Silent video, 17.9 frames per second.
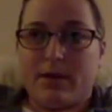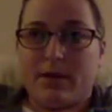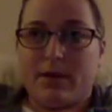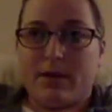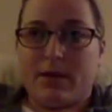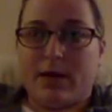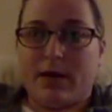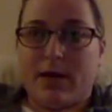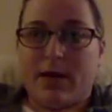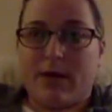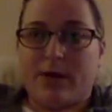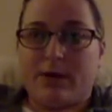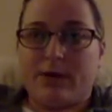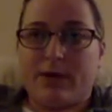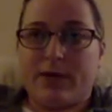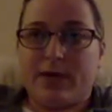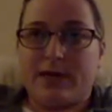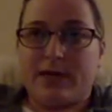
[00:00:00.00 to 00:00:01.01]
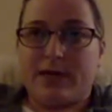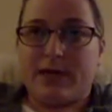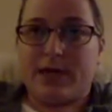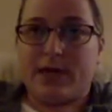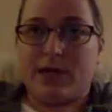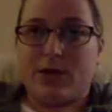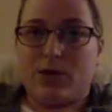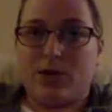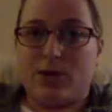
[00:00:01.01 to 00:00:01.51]
now they
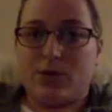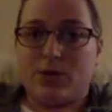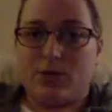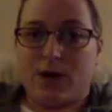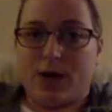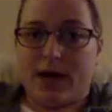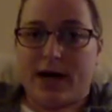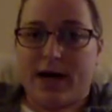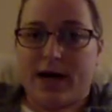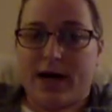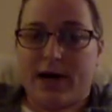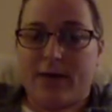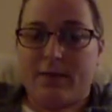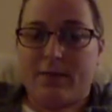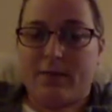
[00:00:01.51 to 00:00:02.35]
see who I am